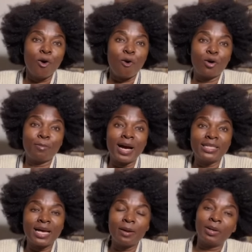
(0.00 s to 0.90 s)
on my
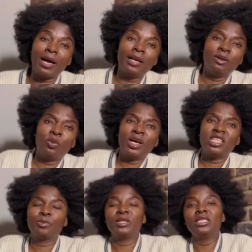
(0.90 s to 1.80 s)
timeline where
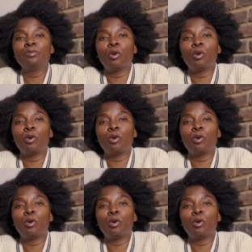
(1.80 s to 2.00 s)
he's been